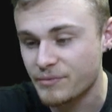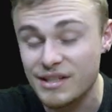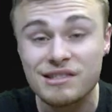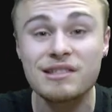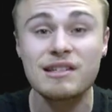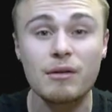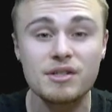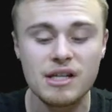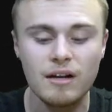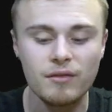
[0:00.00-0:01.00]
distance
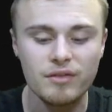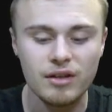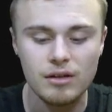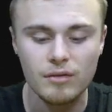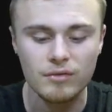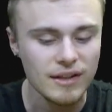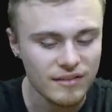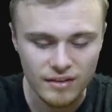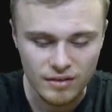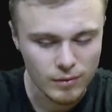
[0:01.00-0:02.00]
ourselves, you know,
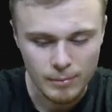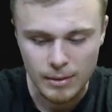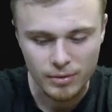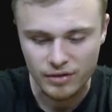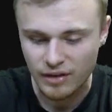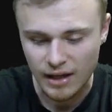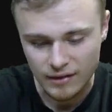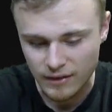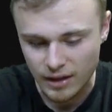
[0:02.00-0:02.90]
listen to what people are saying.